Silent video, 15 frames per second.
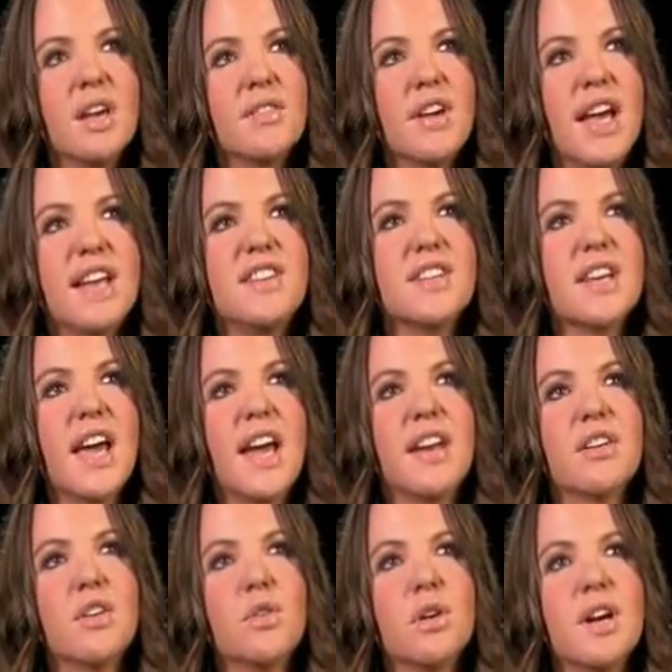If I had to
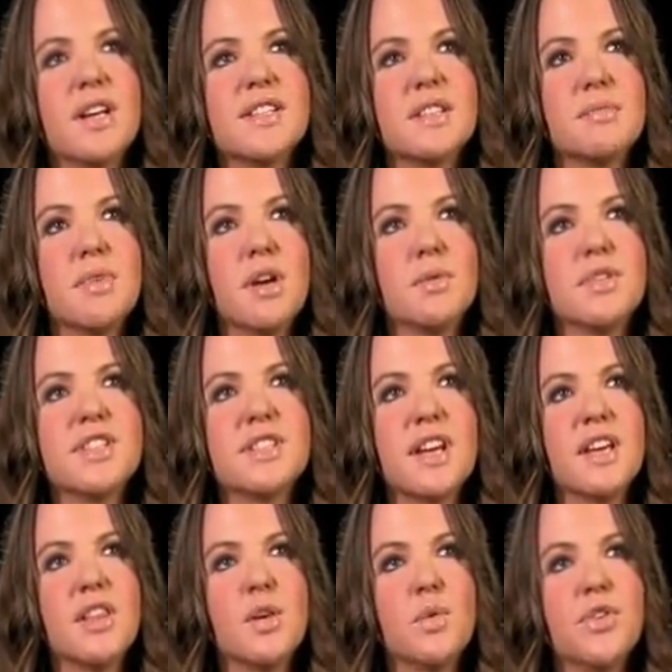categorise them, I would
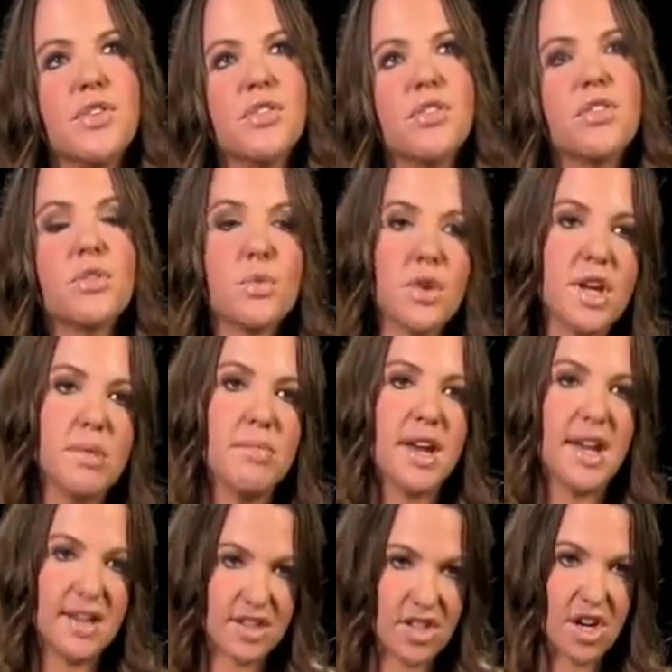say there was three
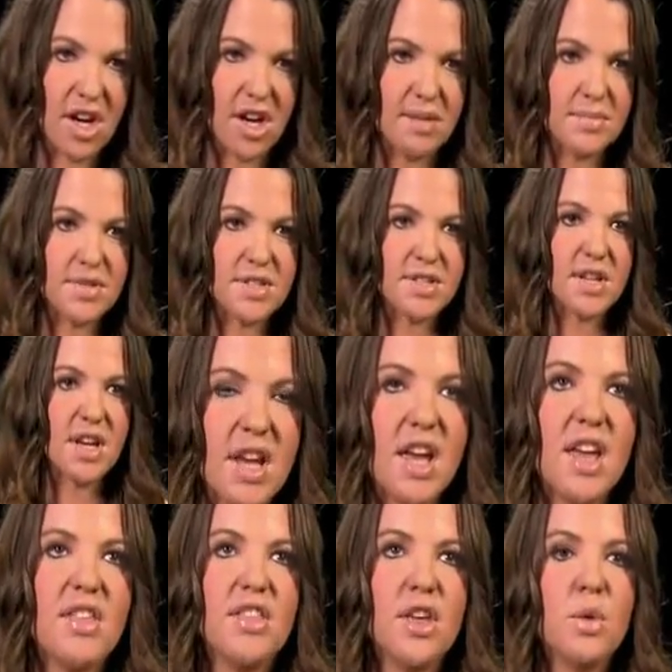main types.
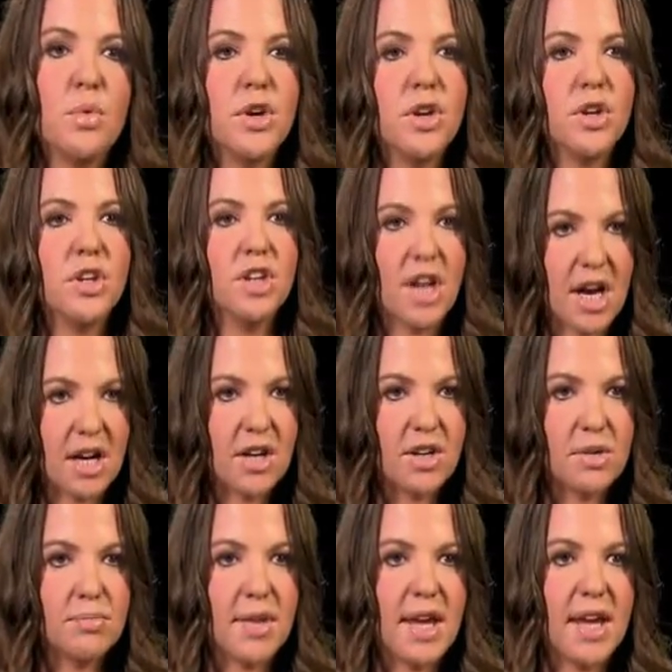There were
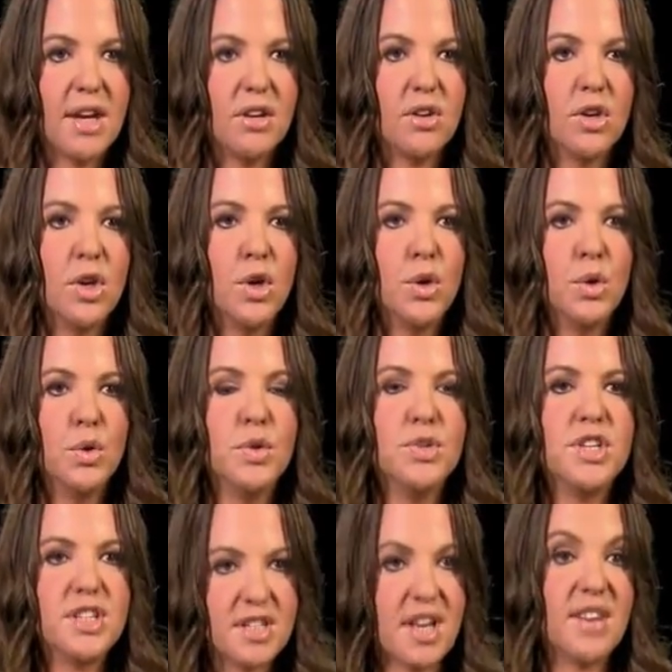younger men who
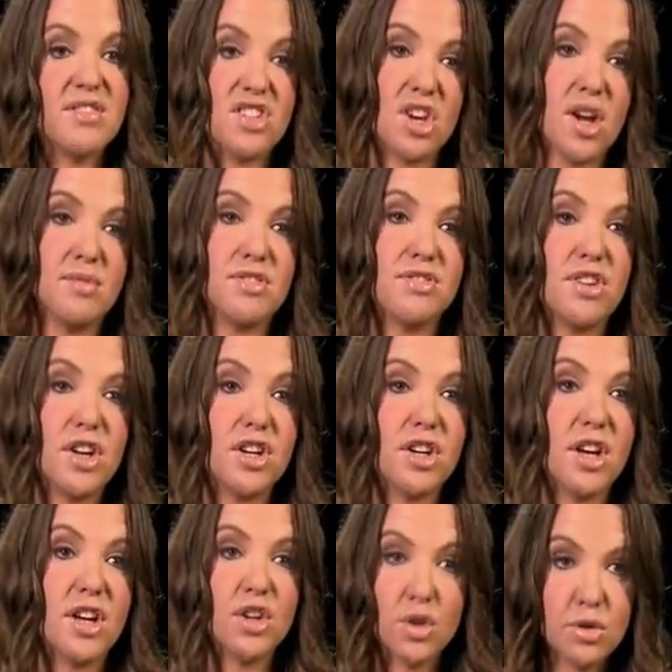didn't have time to find a